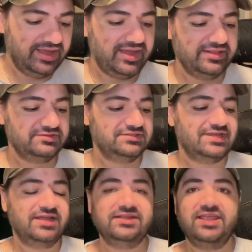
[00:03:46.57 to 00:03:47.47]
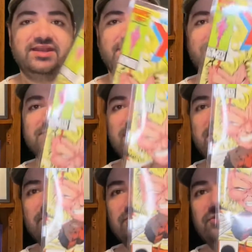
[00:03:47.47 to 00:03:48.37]
This is Uncanny X-Men
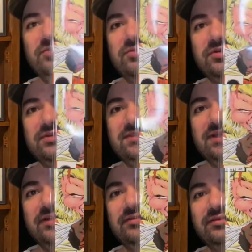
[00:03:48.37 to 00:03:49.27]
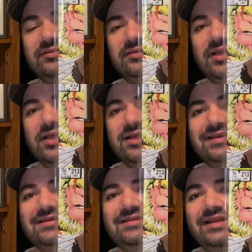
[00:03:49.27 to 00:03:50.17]
number 213,
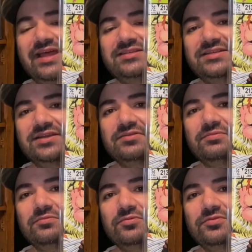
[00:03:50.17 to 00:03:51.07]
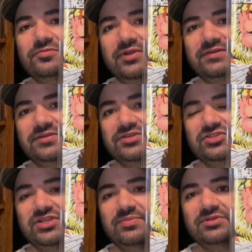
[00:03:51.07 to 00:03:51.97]
classic Wolverine versus
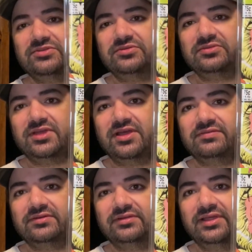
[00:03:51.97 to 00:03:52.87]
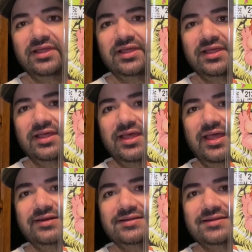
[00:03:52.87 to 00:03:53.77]
Sabretooth cover,
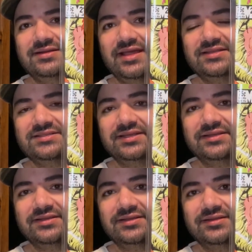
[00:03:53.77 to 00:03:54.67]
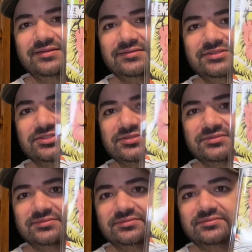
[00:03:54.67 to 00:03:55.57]
and classic just
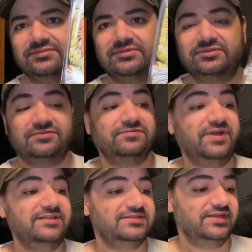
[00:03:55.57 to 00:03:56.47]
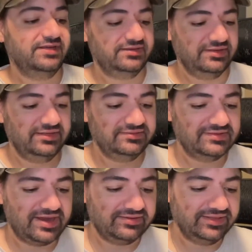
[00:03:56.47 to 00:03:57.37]
fight scene
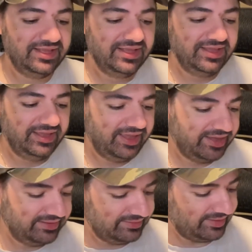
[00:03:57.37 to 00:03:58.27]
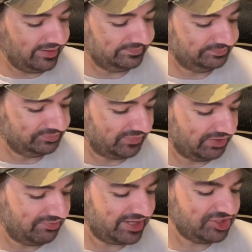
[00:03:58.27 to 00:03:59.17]
entirely. And
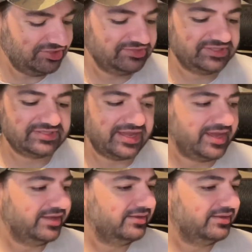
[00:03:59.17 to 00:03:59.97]
Reggie uses, I